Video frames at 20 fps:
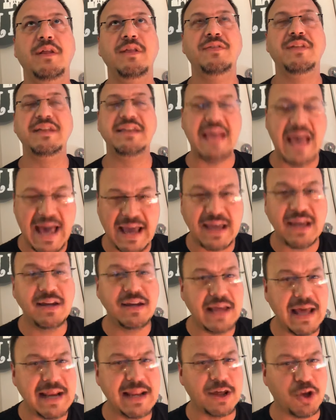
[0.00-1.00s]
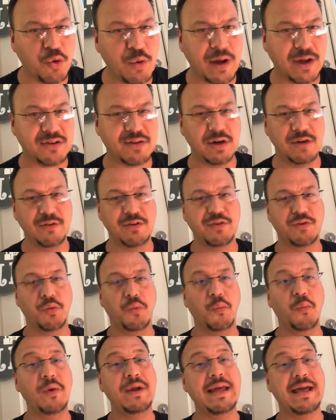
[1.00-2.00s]
the Yak and Yeti quick service.
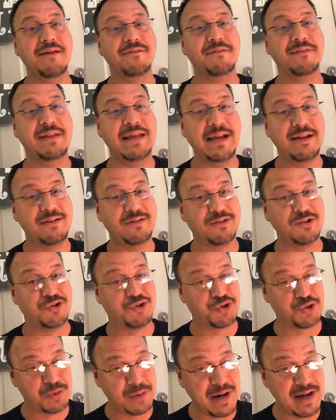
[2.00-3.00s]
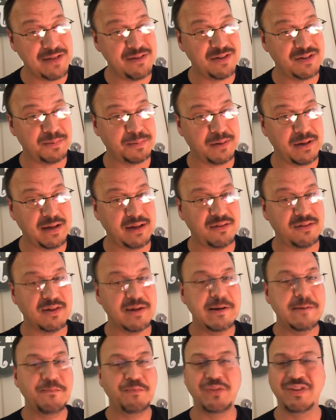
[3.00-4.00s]
We have yet to try this place.
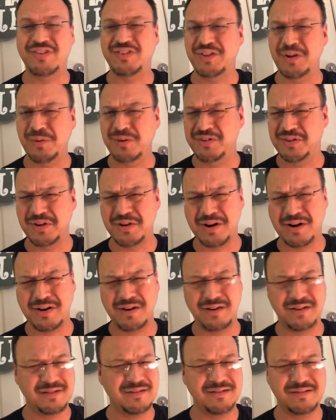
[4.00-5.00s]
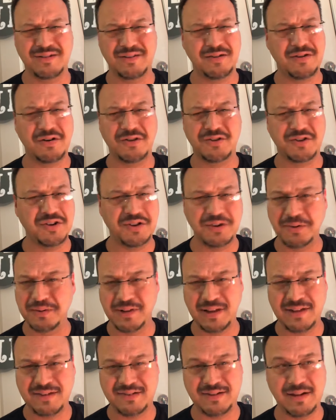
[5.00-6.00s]
This is always on our to-do
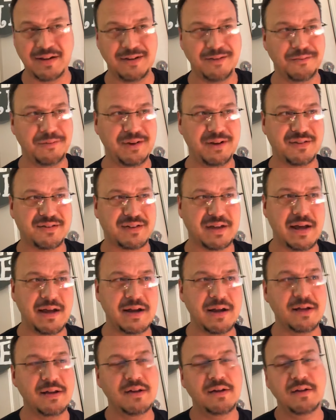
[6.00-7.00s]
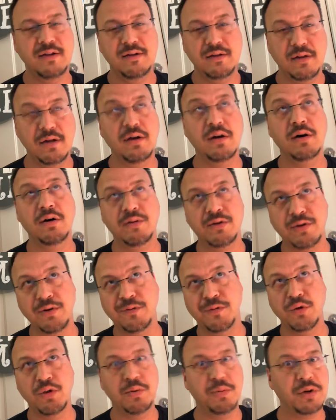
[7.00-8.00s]
list, and we just kind of, we're too
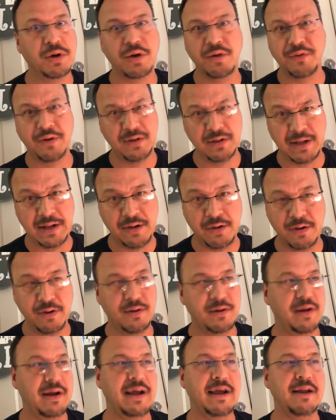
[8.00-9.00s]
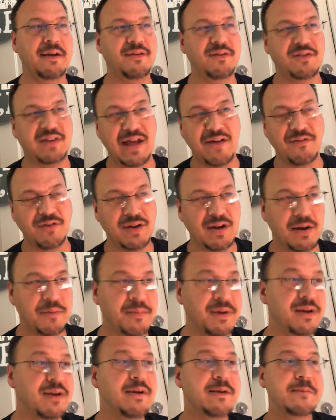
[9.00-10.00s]
full, we'll go there later, and just haven't done it.
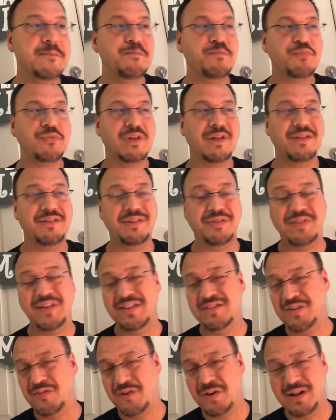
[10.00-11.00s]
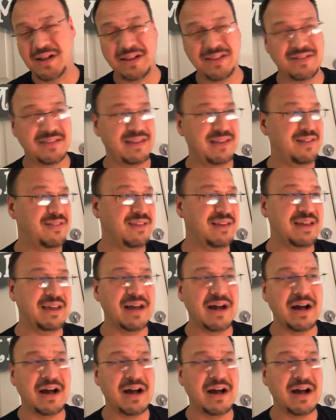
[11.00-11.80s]
But the things I've heard, like the